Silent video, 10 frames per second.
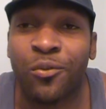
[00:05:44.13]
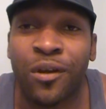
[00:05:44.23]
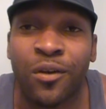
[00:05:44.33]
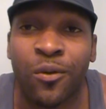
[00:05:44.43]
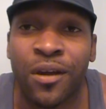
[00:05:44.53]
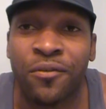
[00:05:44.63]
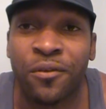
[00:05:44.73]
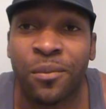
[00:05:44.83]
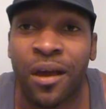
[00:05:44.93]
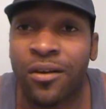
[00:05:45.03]
to run away
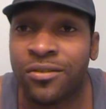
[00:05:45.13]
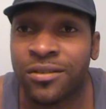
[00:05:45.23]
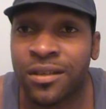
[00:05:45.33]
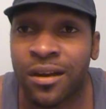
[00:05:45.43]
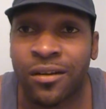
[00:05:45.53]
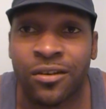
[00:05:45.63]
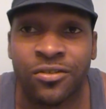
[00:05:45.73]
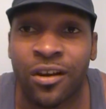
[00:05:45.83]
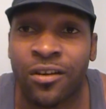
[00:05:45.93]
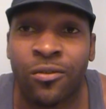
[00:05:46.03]
from the ultrasound or
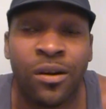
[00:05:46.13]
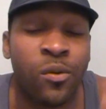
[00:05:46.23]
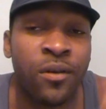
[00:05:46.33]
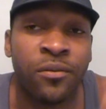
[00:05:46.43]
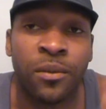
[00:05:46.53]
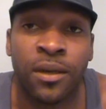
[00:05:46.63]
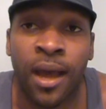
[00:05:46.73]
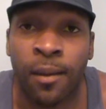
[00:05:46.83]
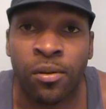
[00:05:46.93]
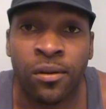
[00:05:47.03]
trying to run away from the
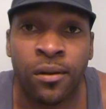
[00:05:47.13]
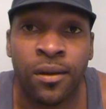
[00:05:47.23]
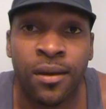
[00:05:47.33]
Doppler,